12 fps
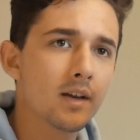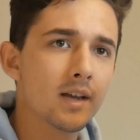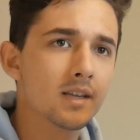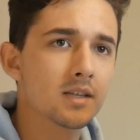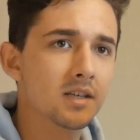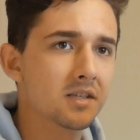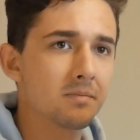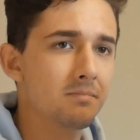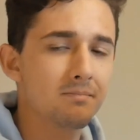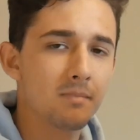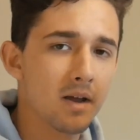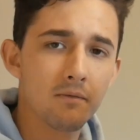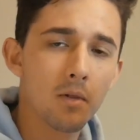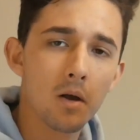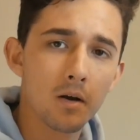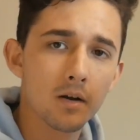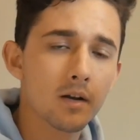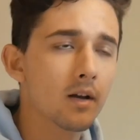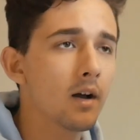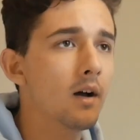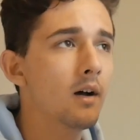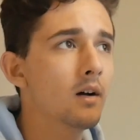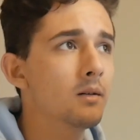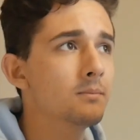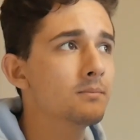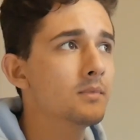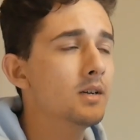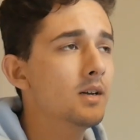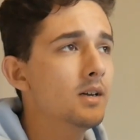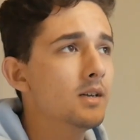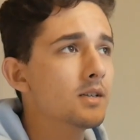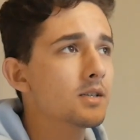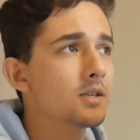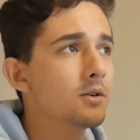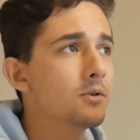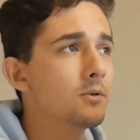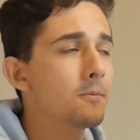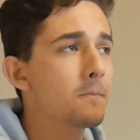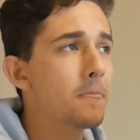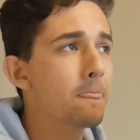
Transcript: It's just my vlog. Um, so